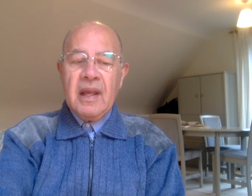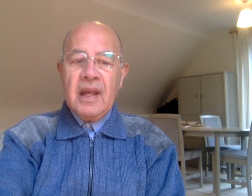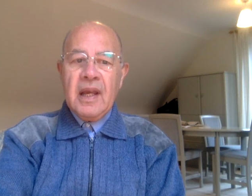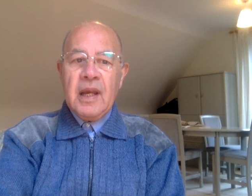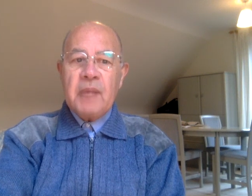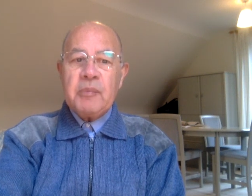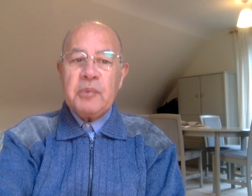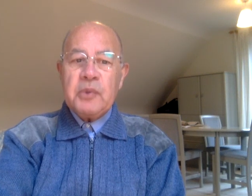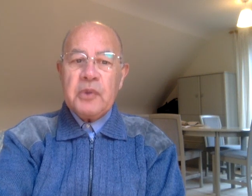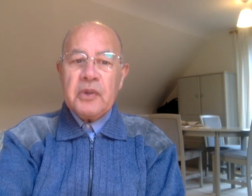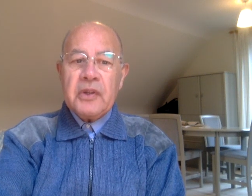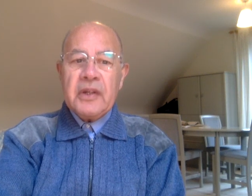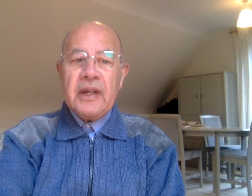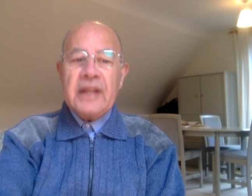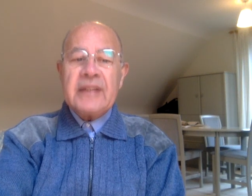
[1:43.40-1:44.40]
A
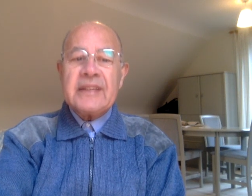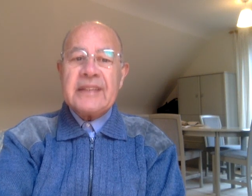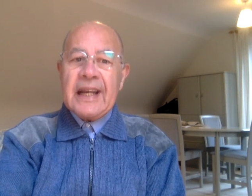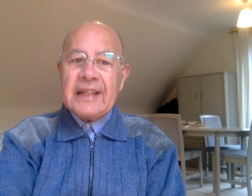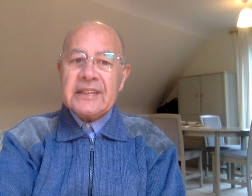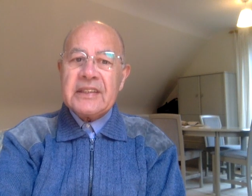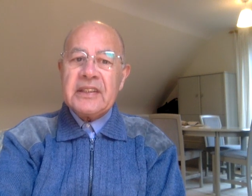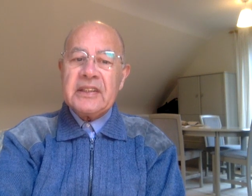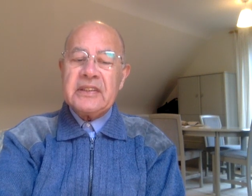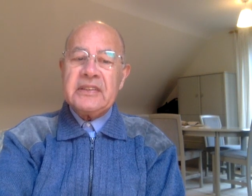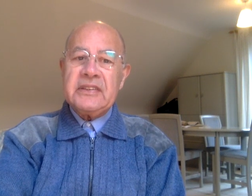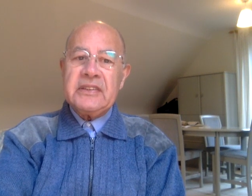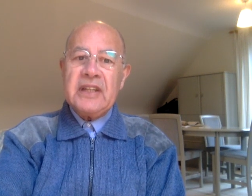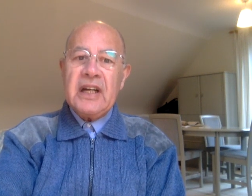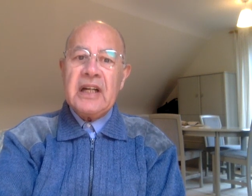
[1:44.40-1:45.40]
poor and tattered
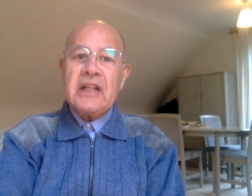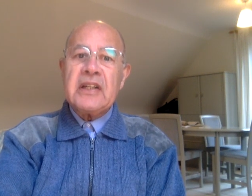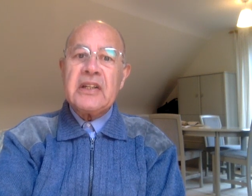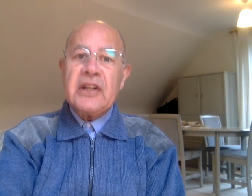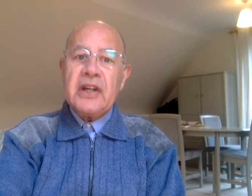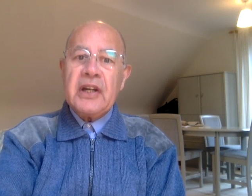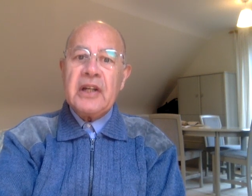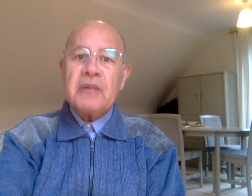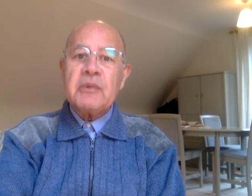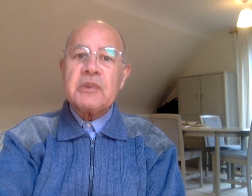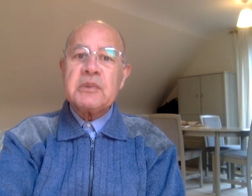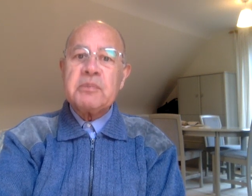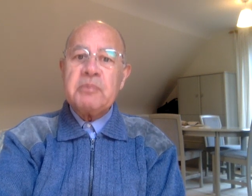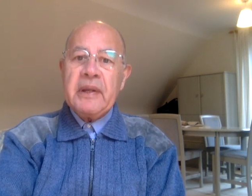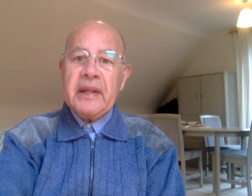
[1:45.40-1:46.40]
young girl
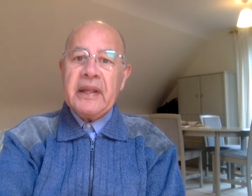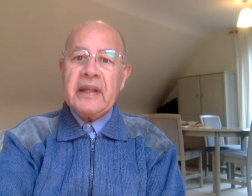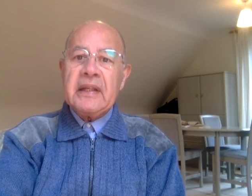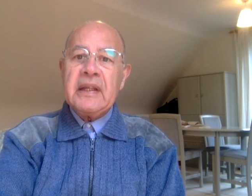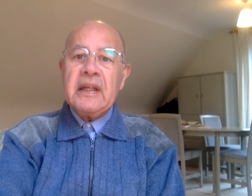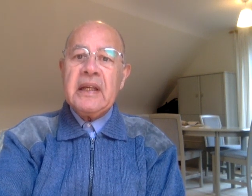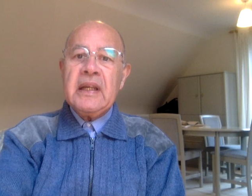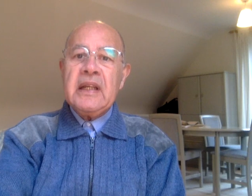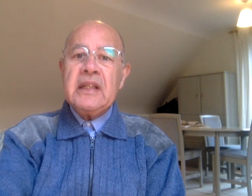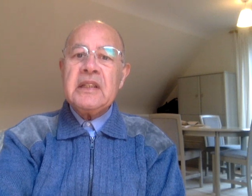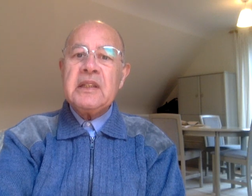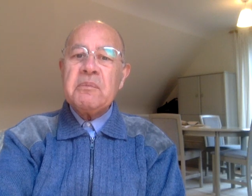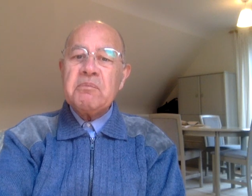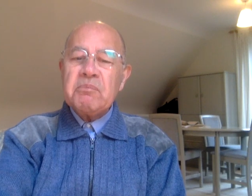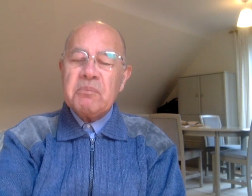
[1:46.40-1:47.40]
was playing
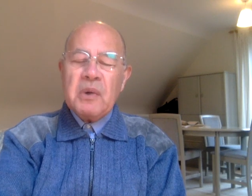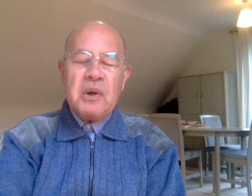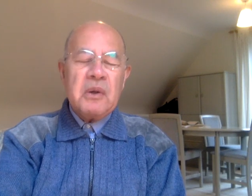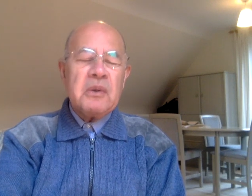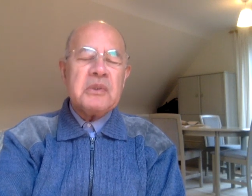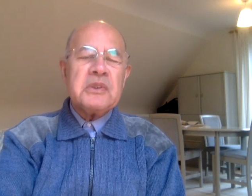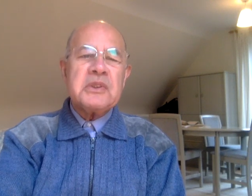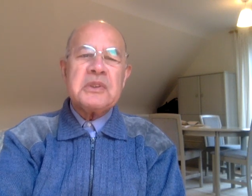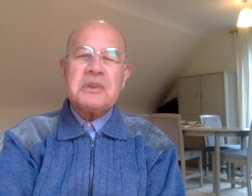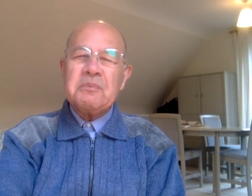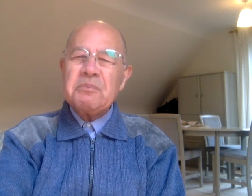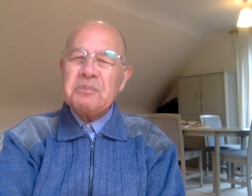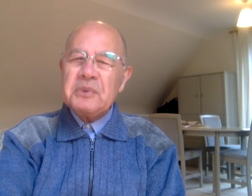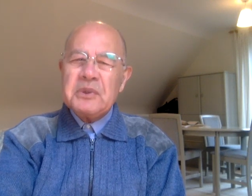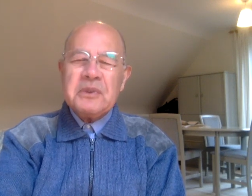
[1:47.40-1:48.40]
the
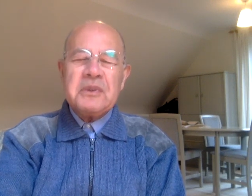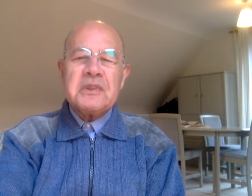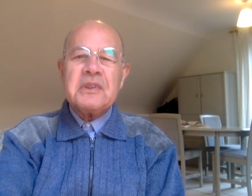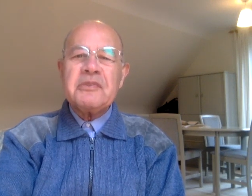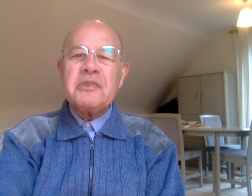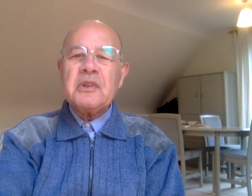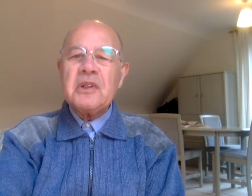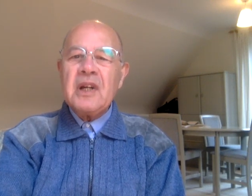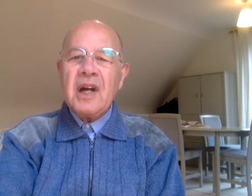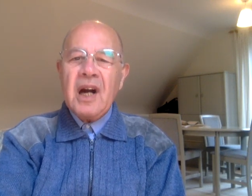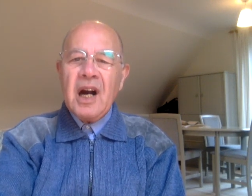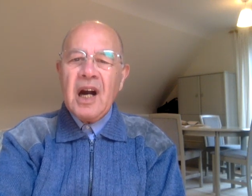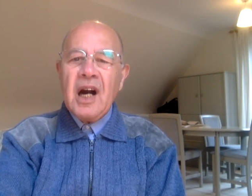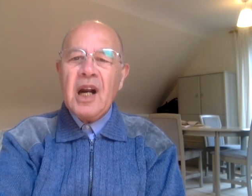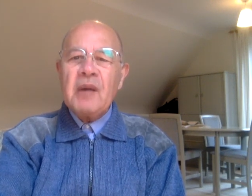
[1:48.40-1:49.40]
most beautiful
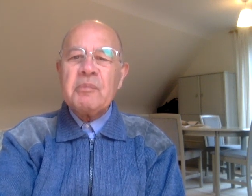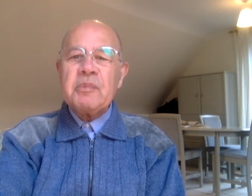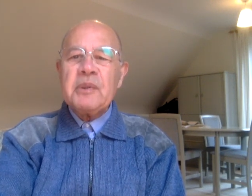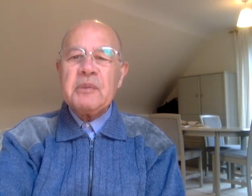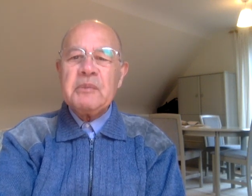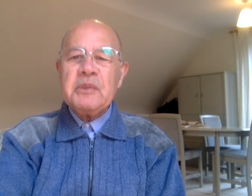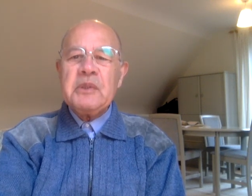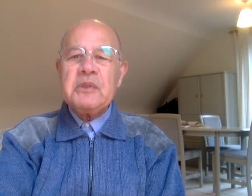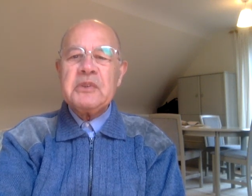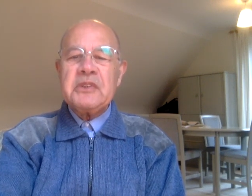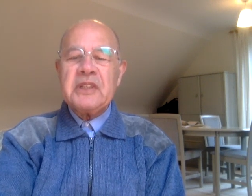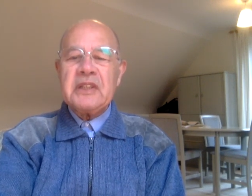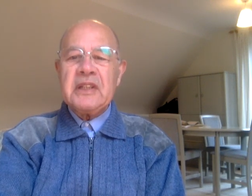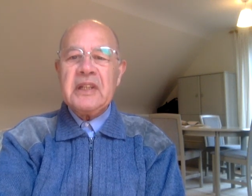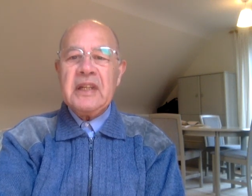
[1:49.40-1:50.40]
harp
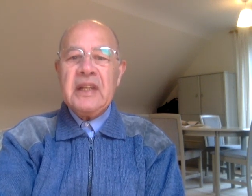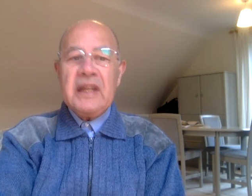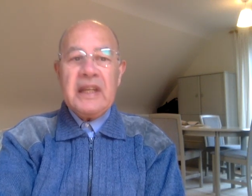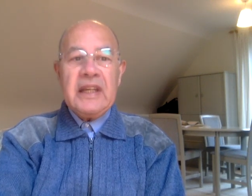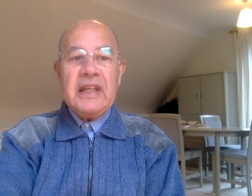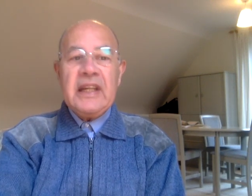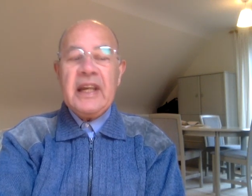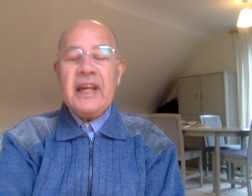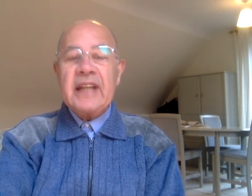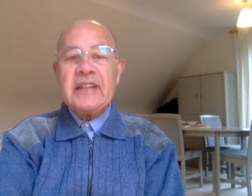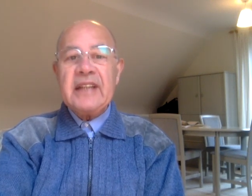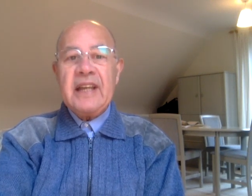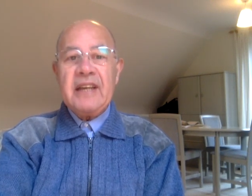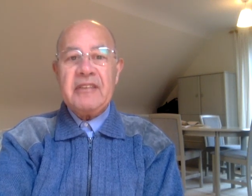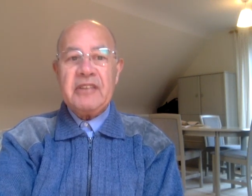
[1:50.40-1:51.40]
music he
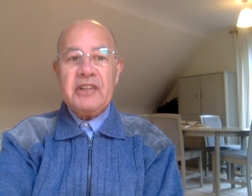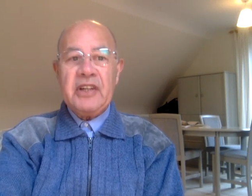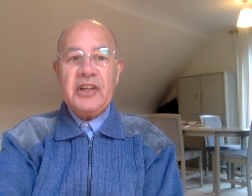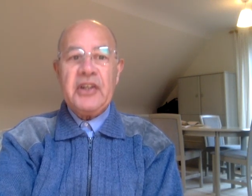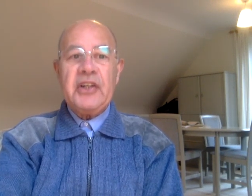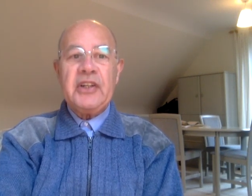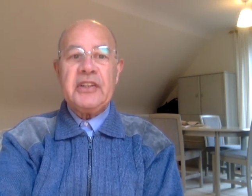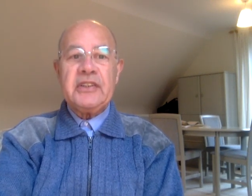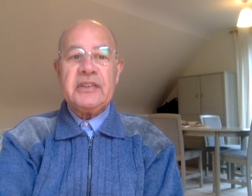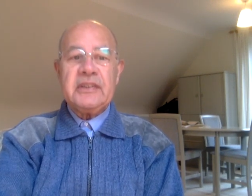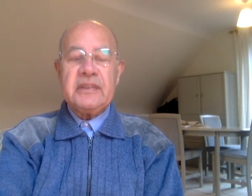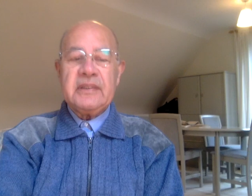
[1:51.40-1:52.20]
had ever heard.